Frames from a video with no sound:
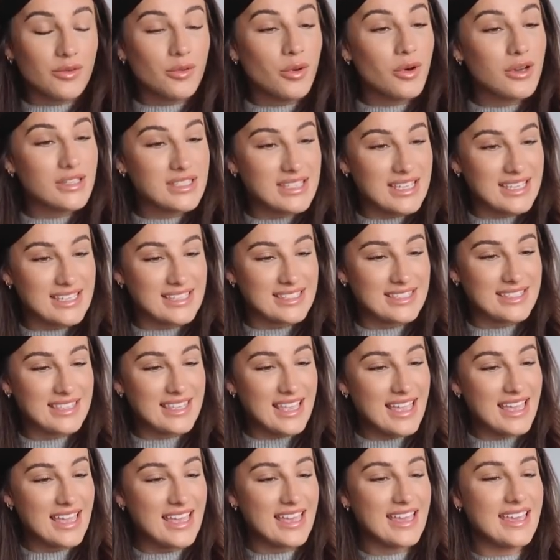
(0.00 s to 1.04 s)
what is
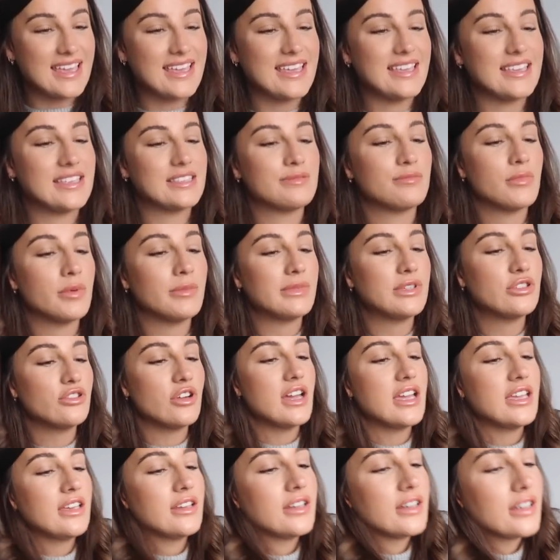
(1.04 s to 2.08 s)
this? Mummy,
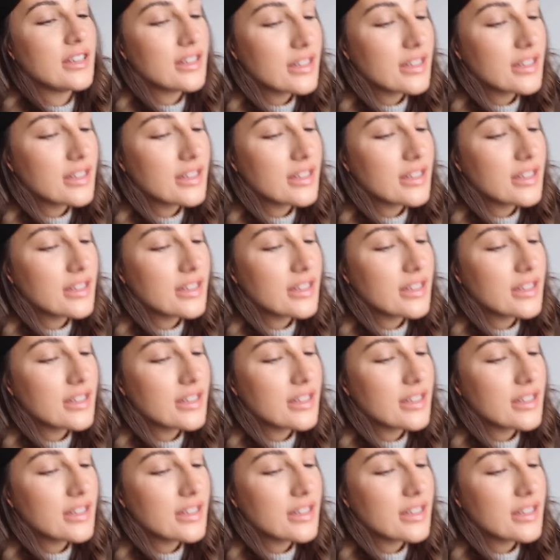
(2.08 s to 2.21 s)
try.